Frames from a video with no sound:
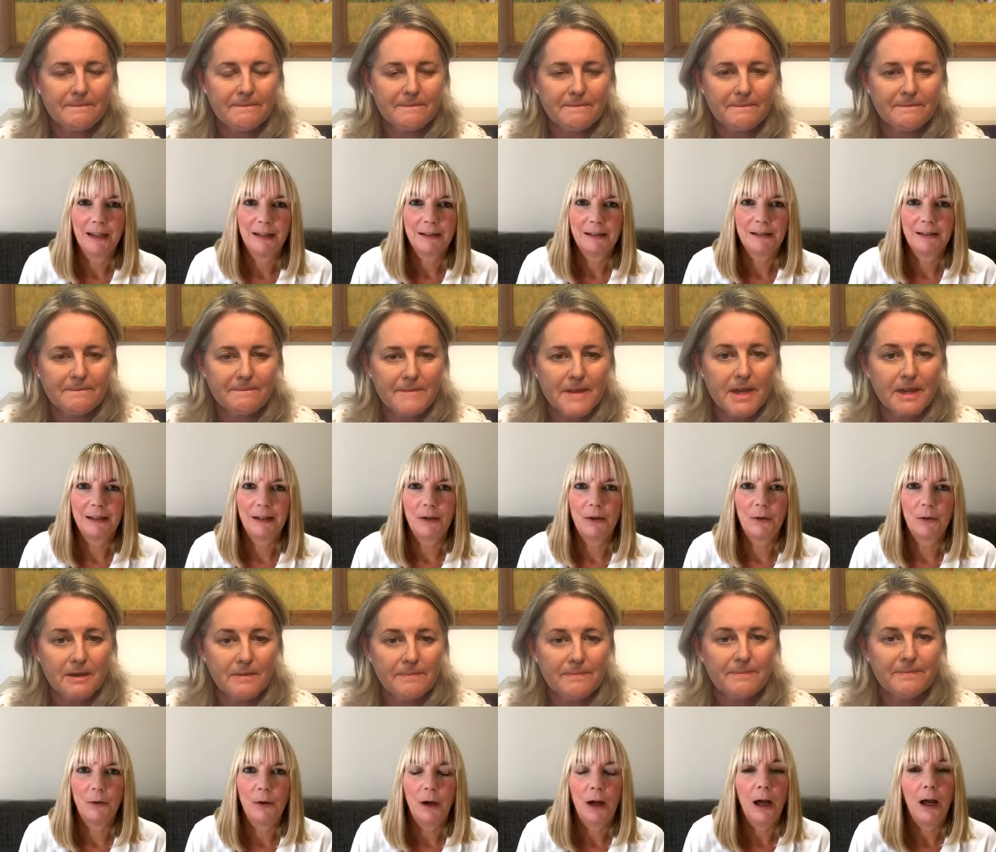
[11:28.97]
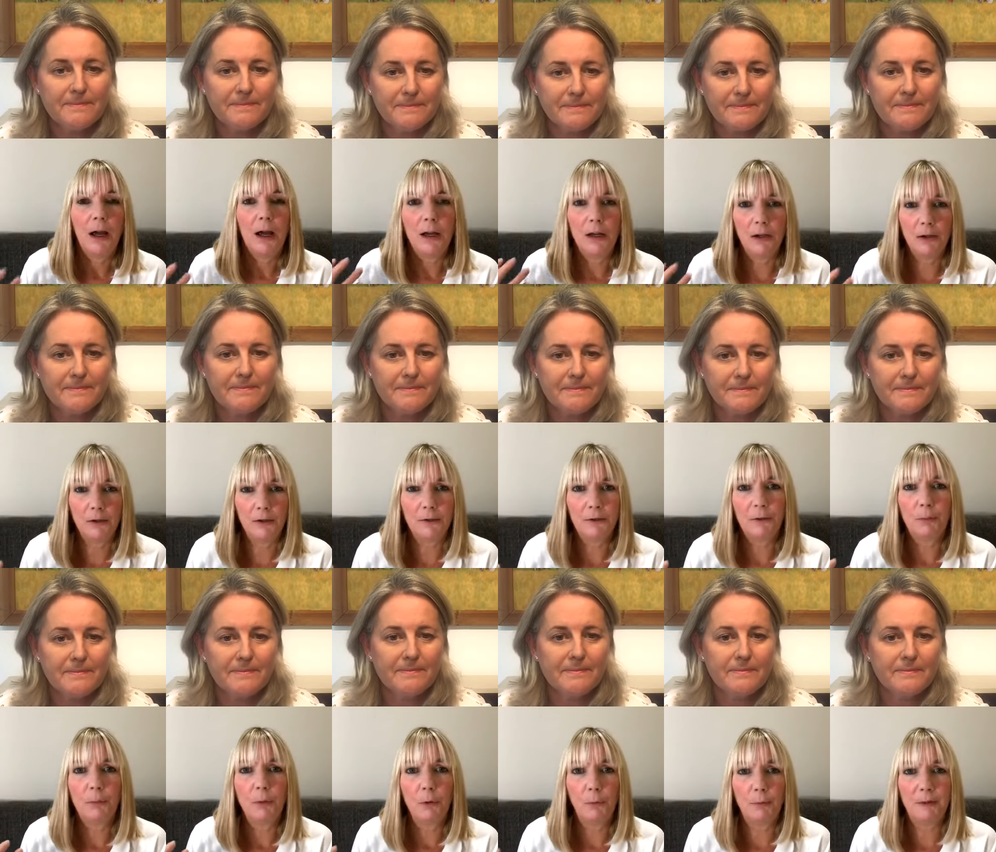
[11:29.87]
Speaker 1: So a lot of
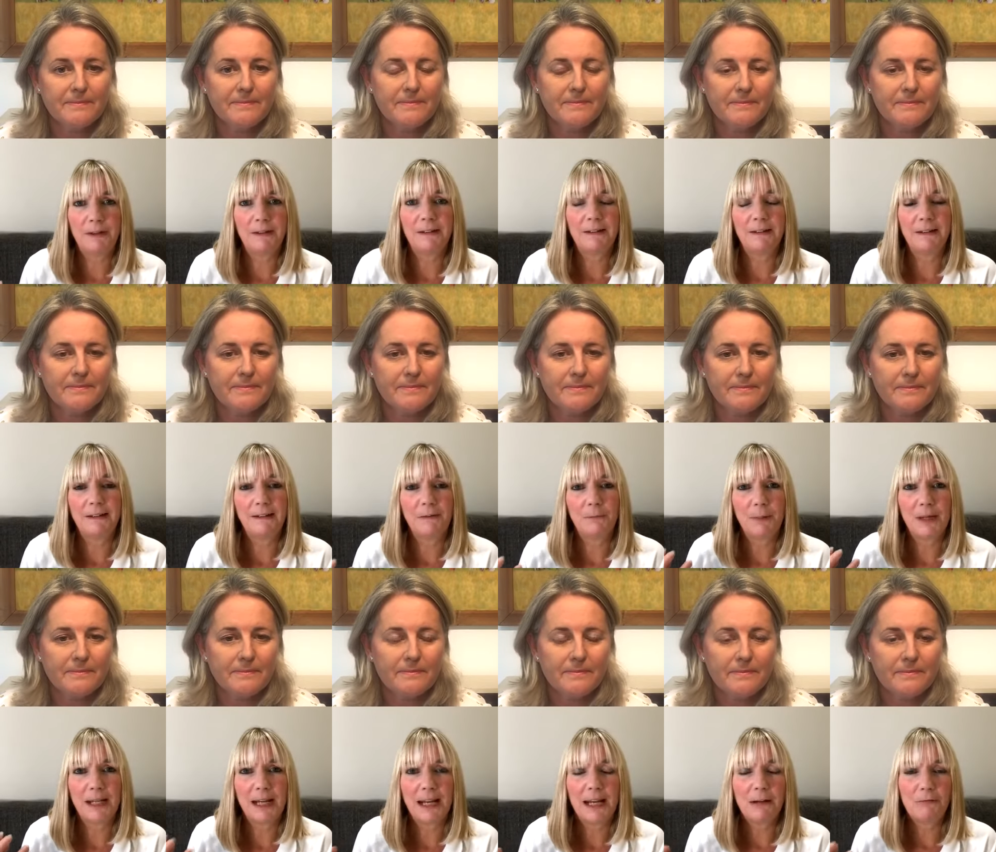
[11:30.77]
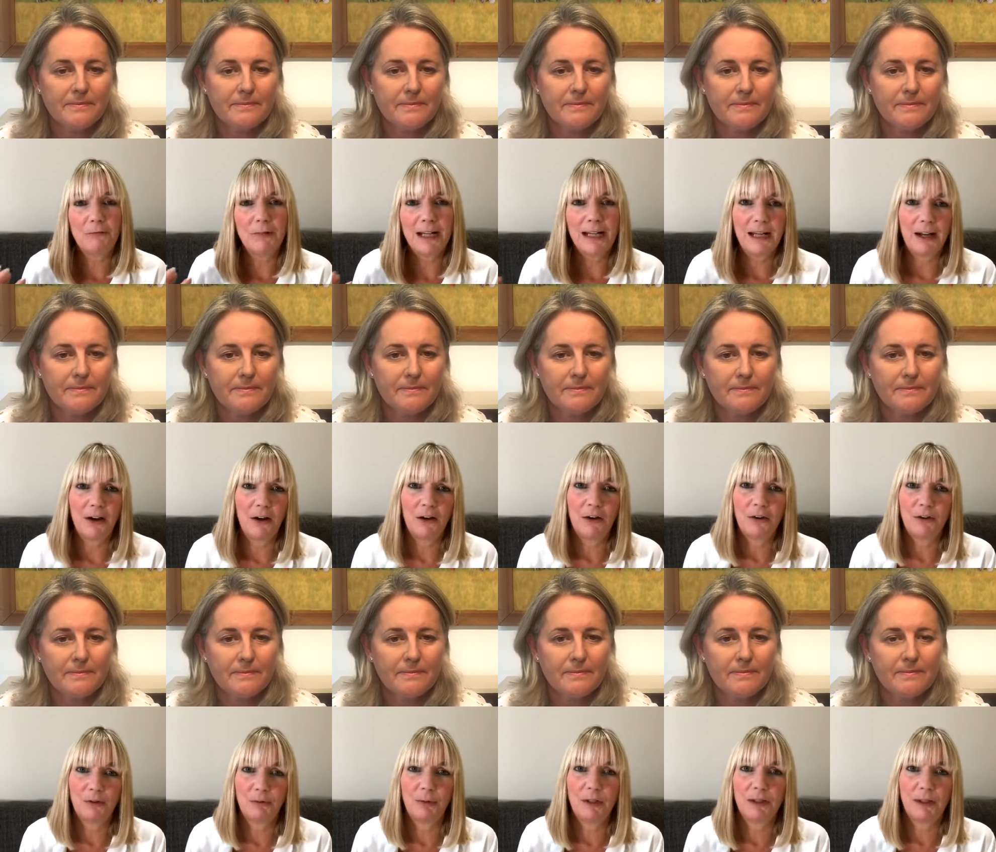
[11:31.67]
small businesses have been hit really
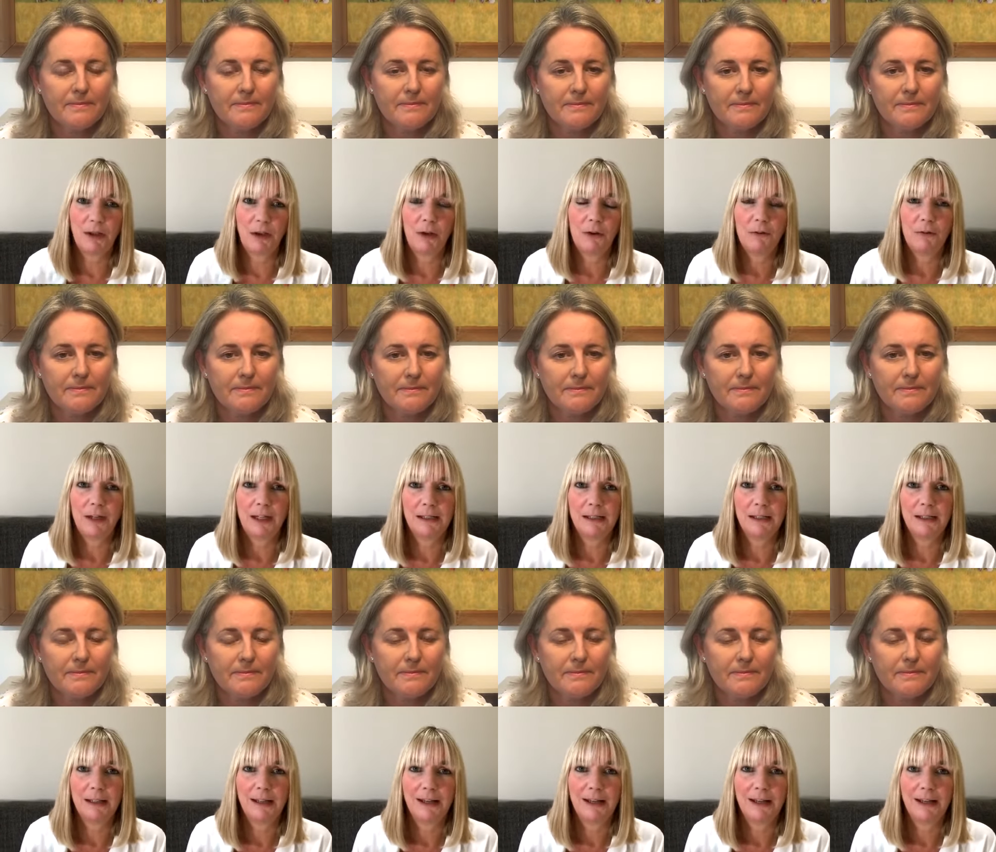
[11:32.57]
hard with COVID,